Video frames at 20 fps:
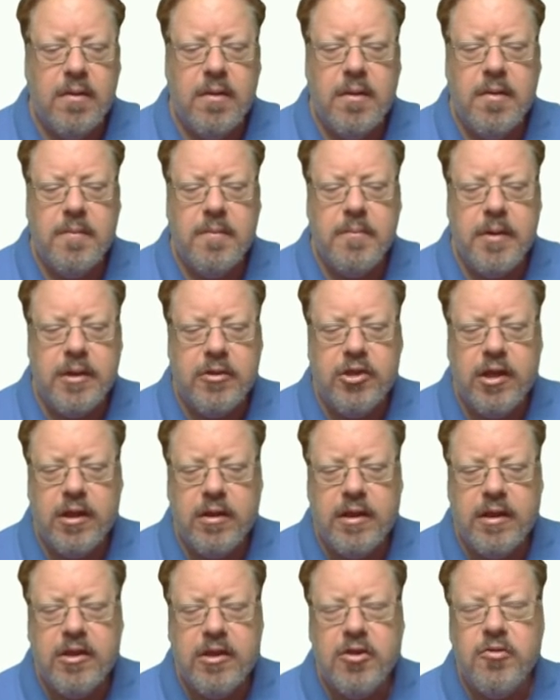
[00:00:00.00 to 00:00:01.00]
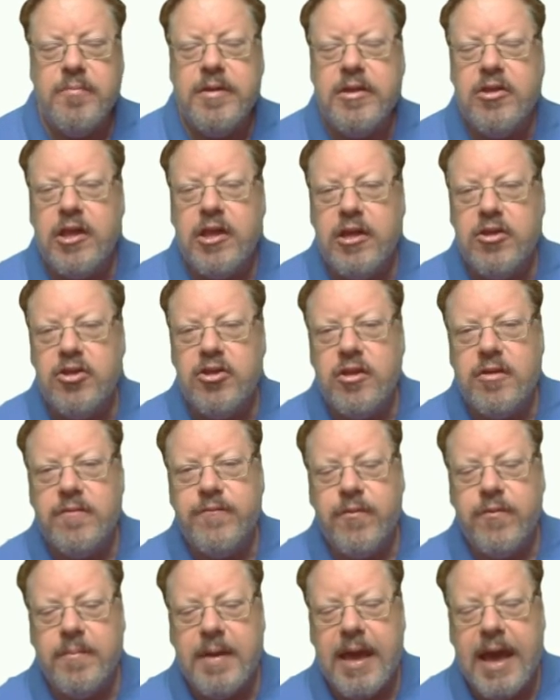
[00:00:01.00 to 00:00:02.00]
But generally, you'll be changing
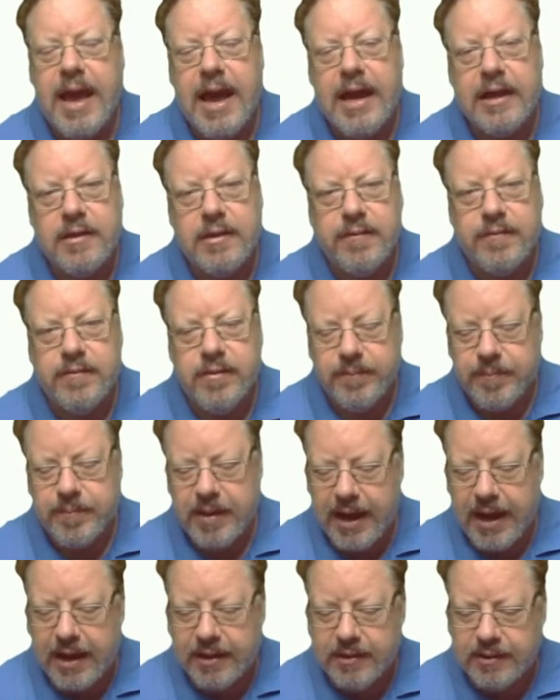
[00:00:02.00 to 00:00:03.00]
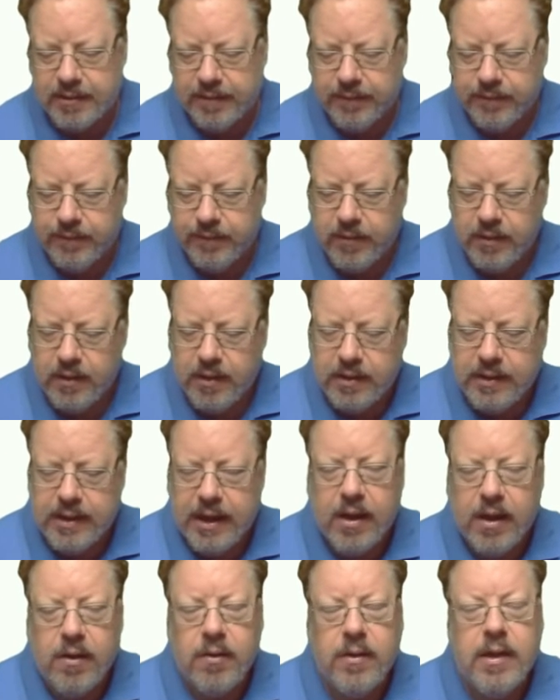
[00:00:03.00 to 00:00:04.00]
from active to passive.
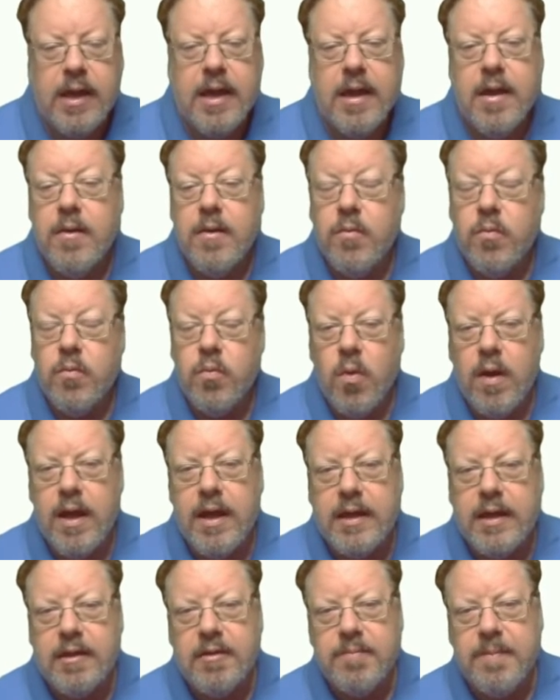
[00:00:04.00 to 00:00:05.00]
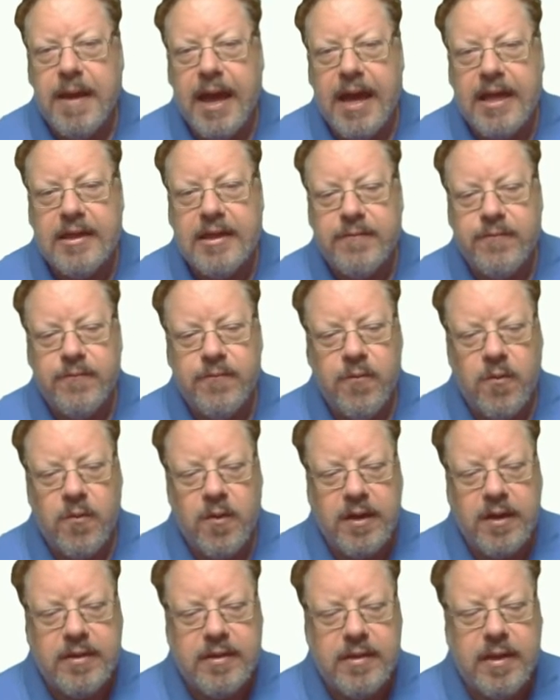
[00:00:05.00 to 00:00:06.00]
Now, what is passive
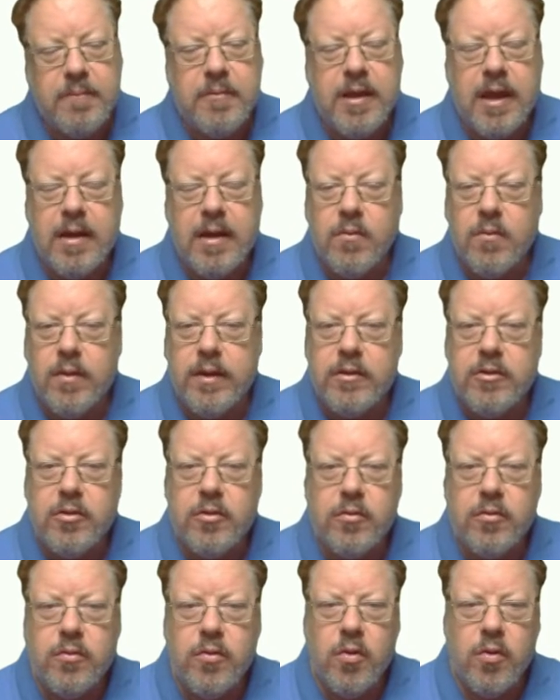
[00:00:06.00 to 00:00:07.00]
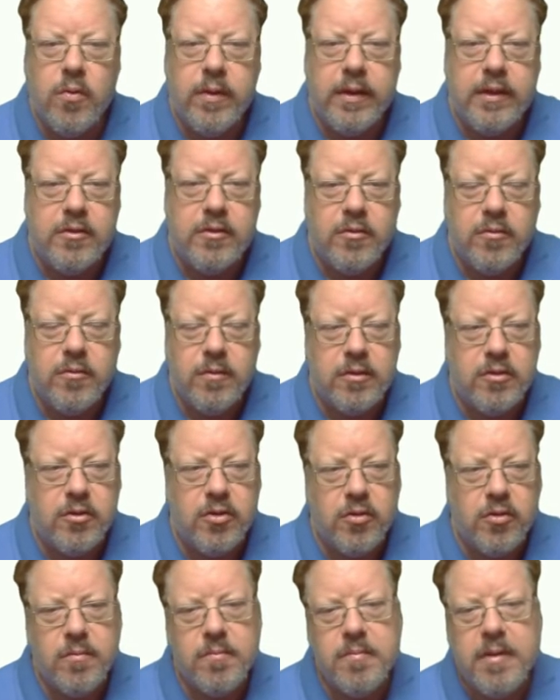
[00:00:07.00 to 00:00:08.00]
voice? I'm not going to go into it
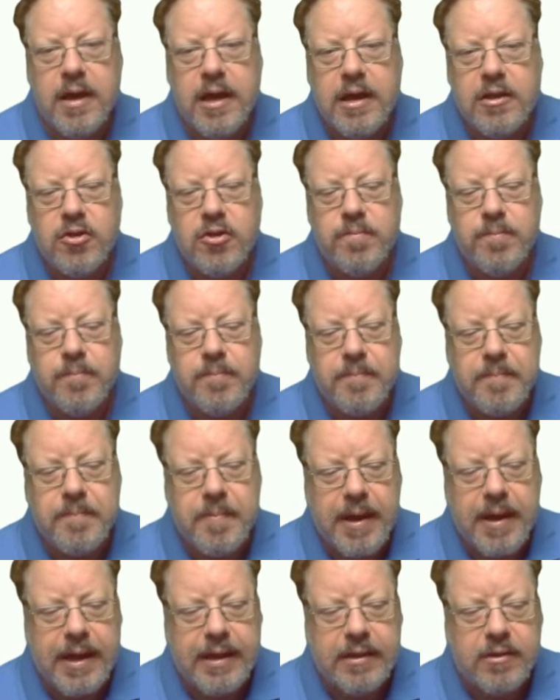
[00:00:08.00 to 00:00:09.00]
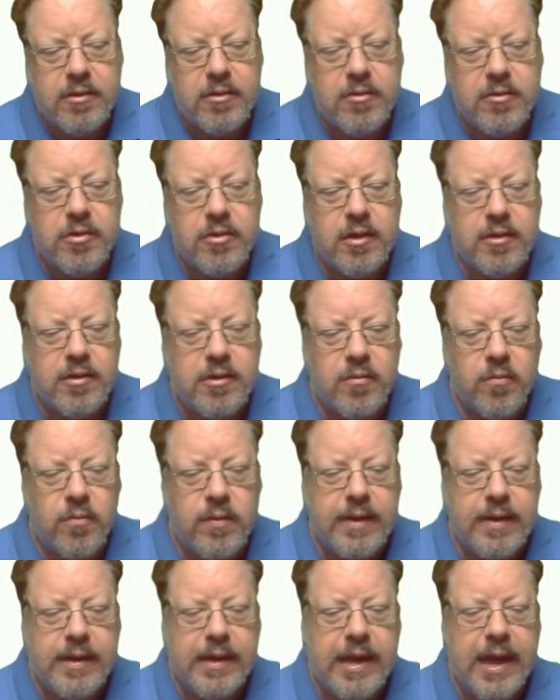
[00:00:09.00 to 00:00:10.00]
too much, but just to
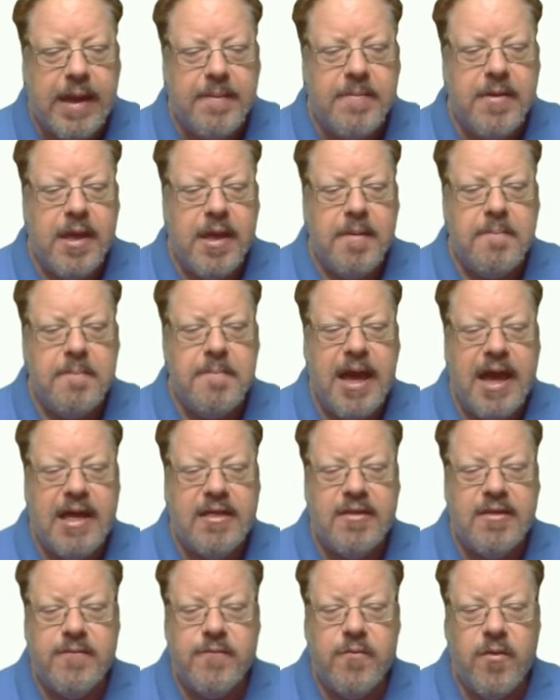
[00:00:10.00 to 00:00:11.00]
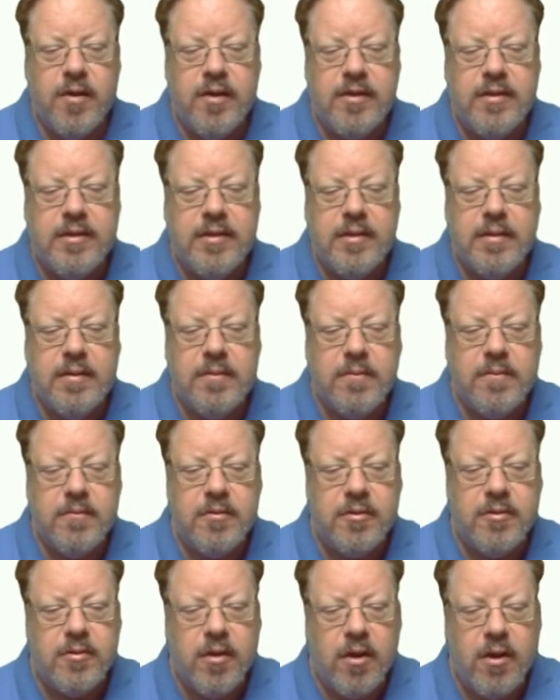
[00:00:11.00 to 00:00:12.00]
recap, passive voice
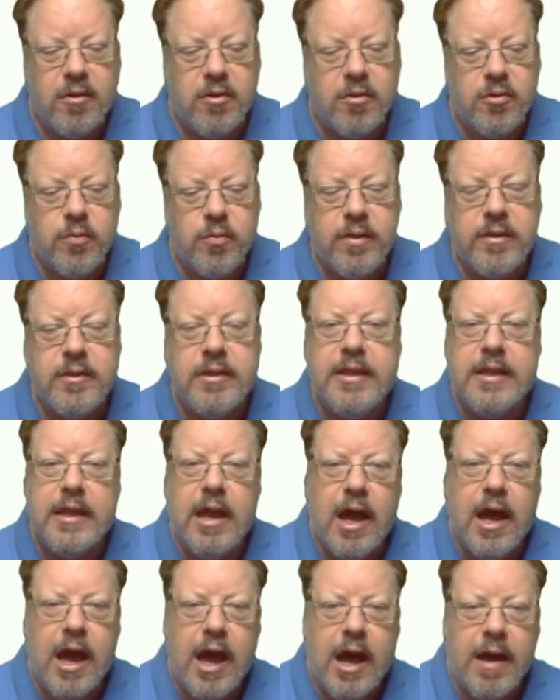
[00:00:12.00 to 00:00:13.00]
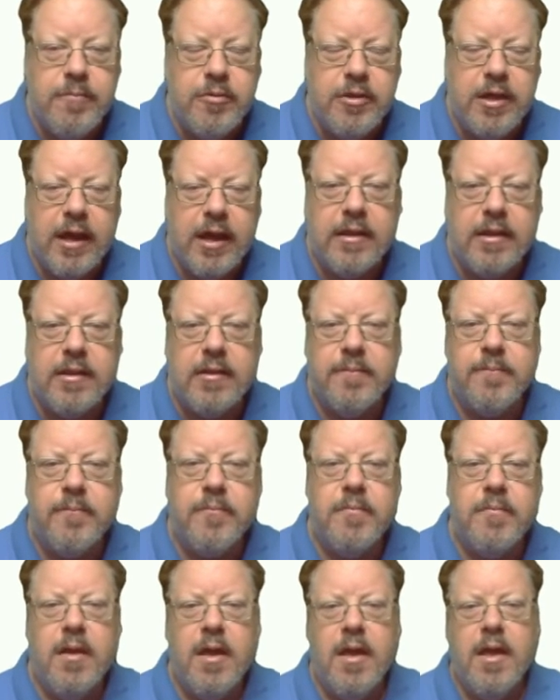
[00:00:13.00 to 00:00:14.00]
starts with the object,
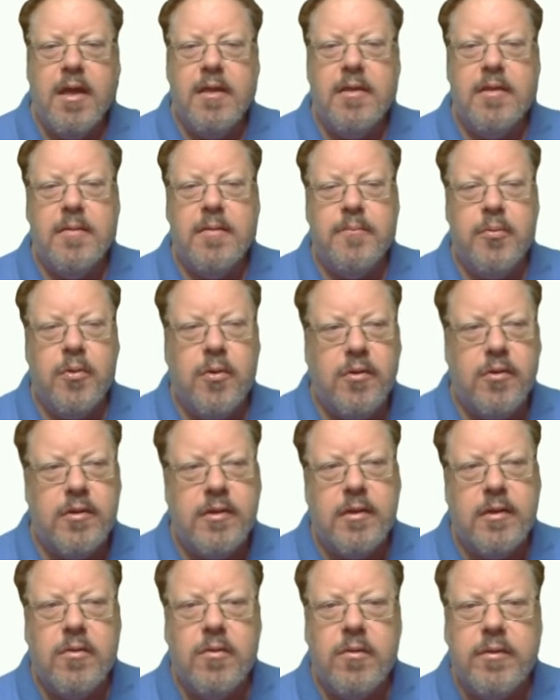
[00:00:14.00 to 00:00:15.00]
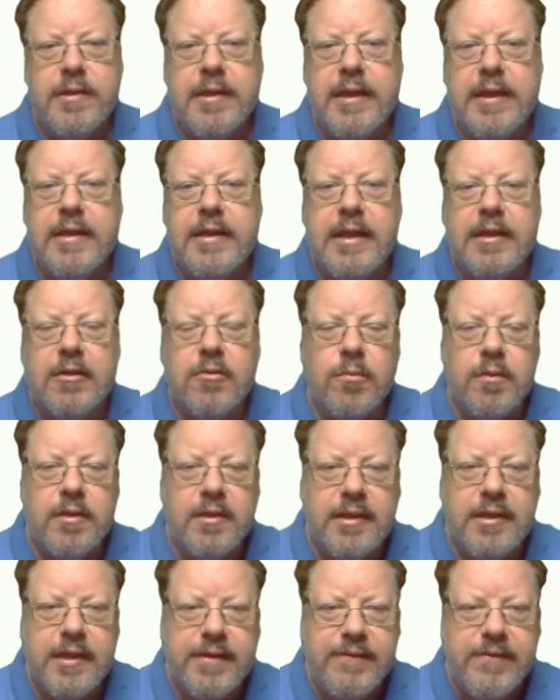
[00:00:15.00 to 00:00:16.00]
the person or thing that's
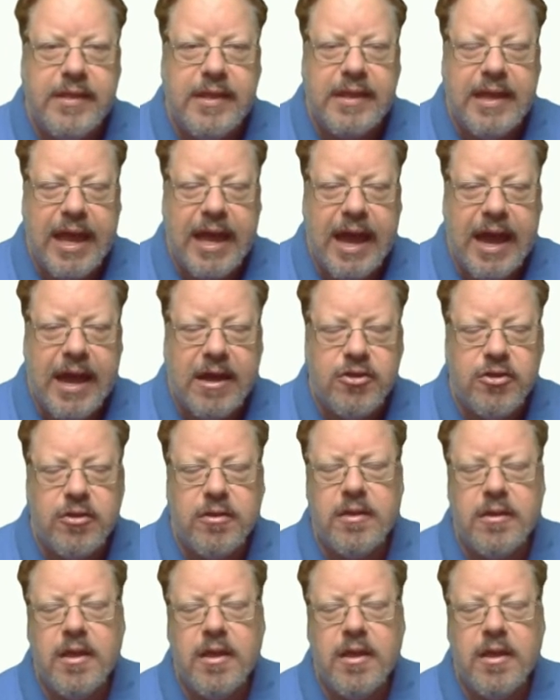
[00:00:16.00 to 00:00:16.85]
receiving the action,